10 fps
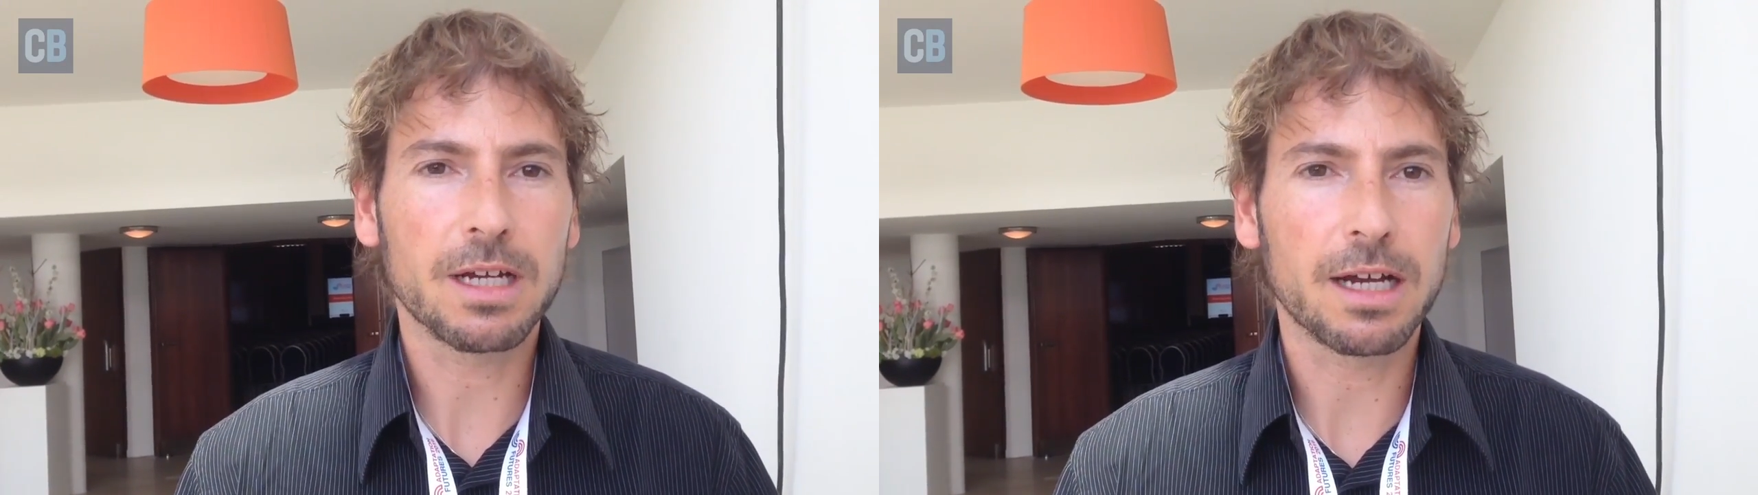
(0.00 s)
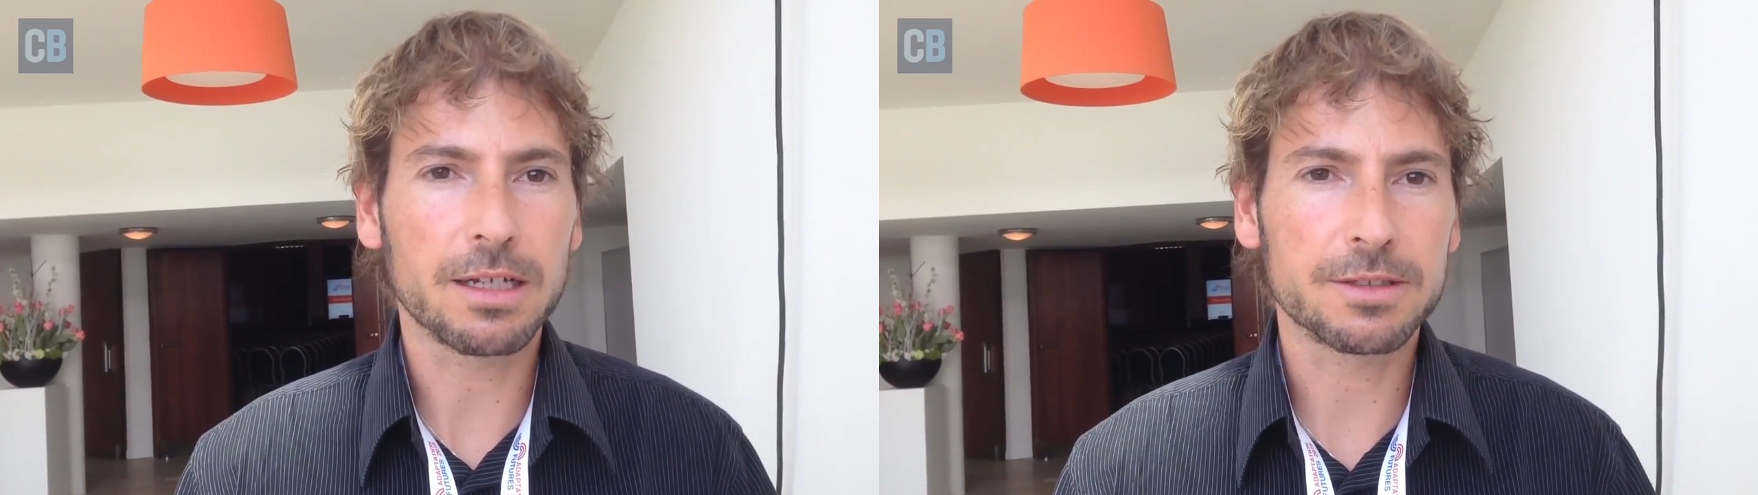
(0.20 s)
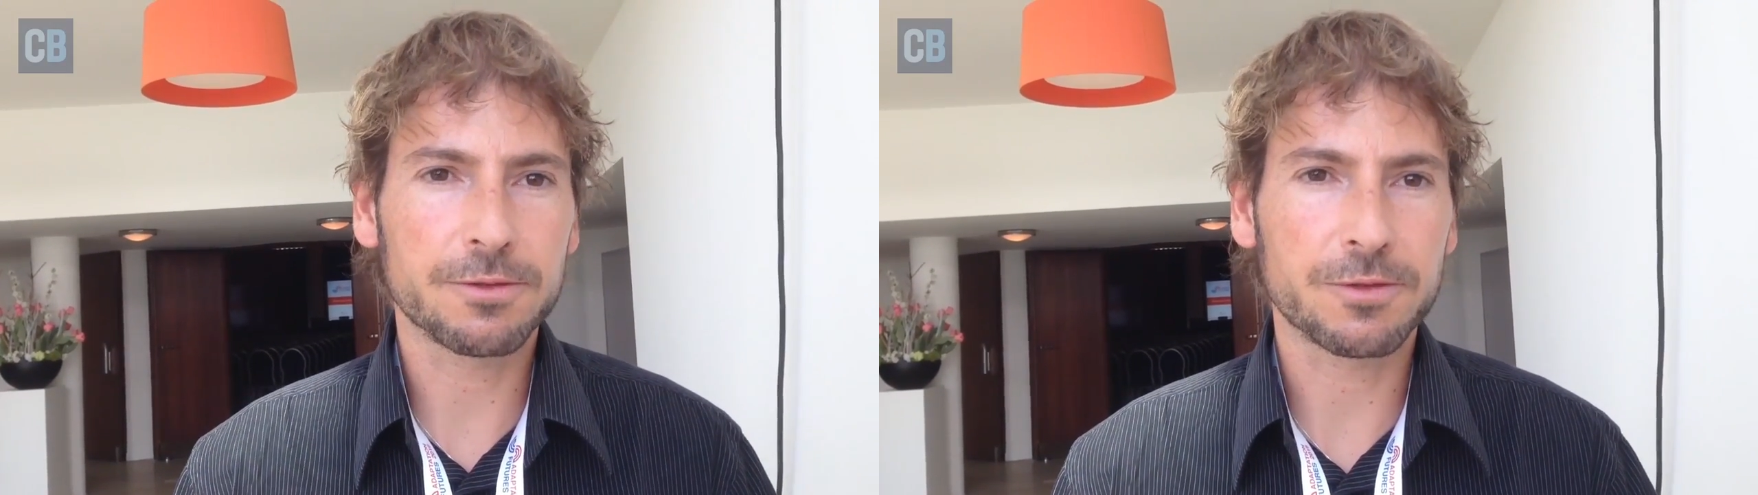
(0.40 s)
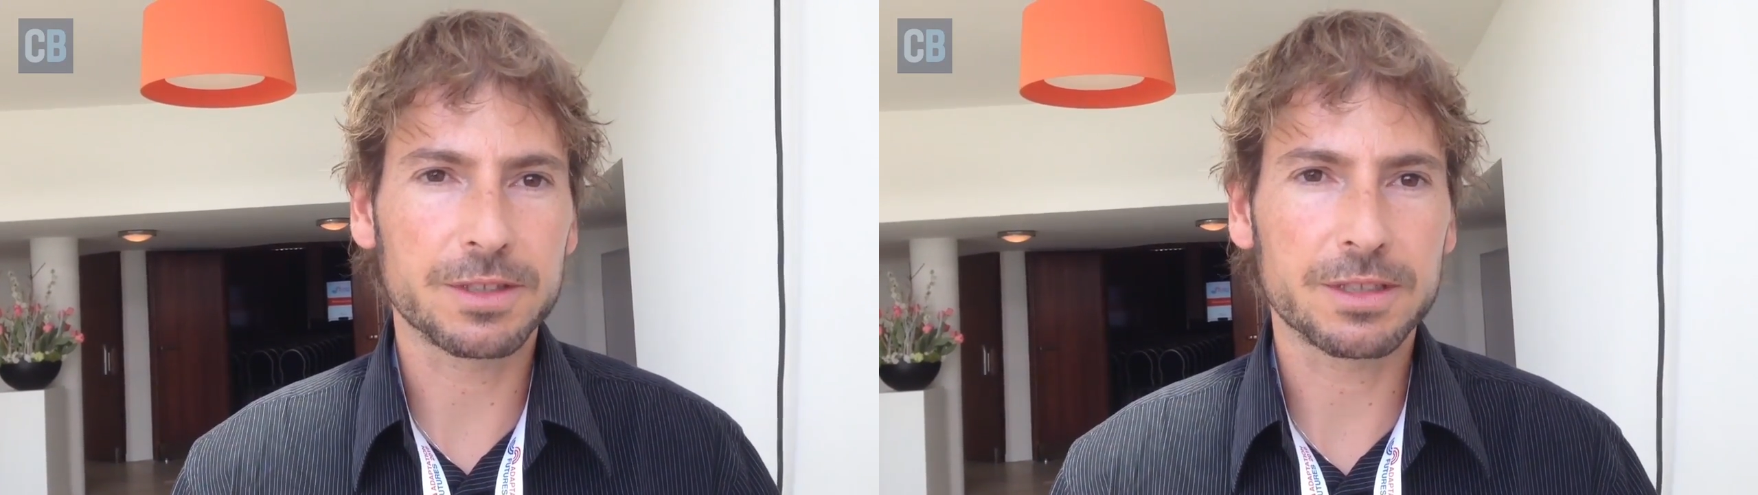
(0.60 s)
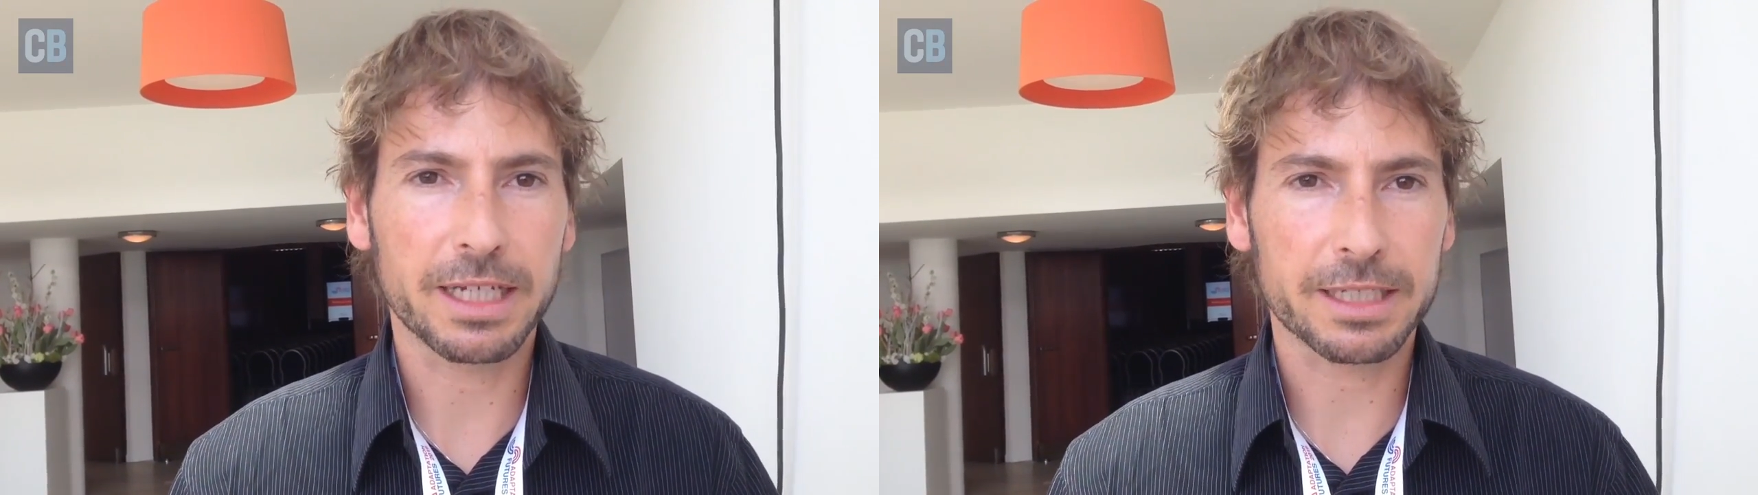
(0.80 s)
uh, different
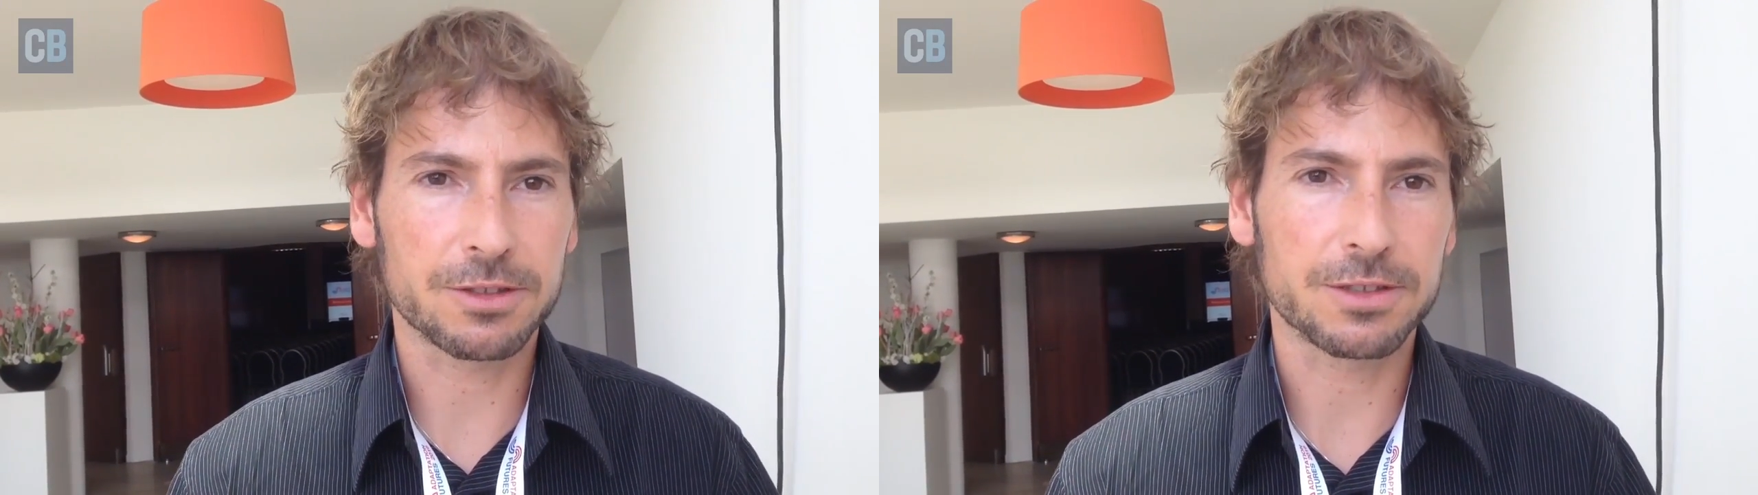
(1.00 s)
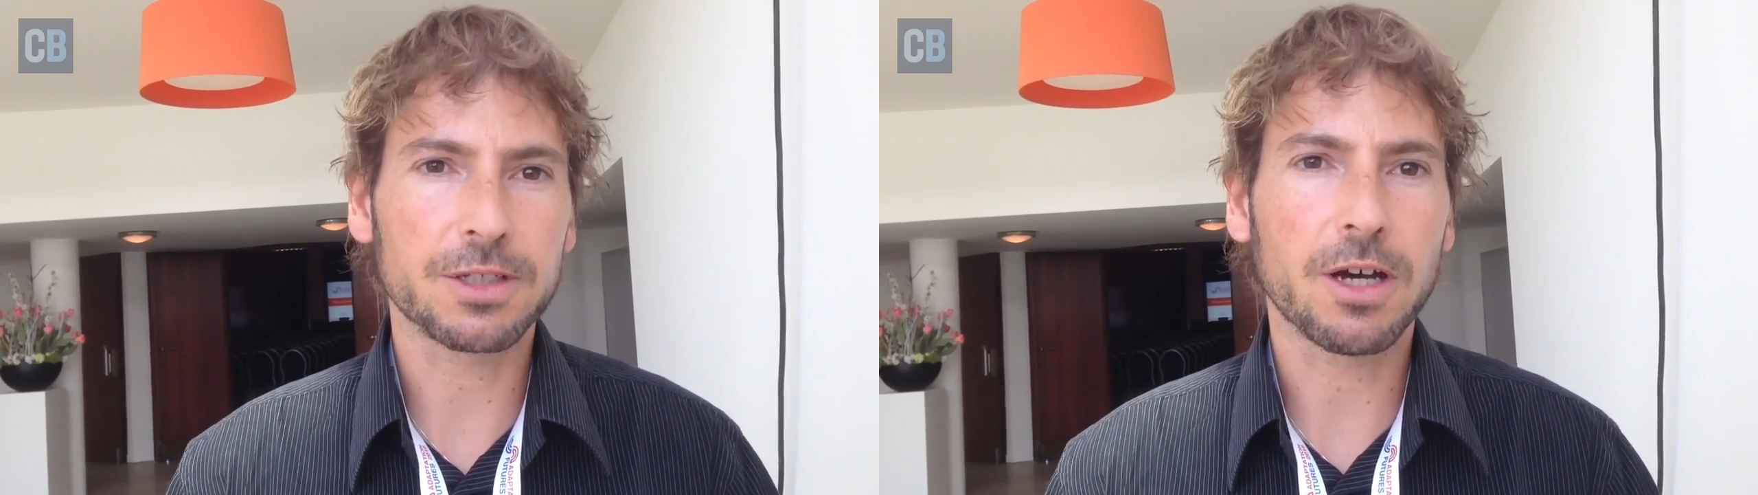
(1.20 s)
selections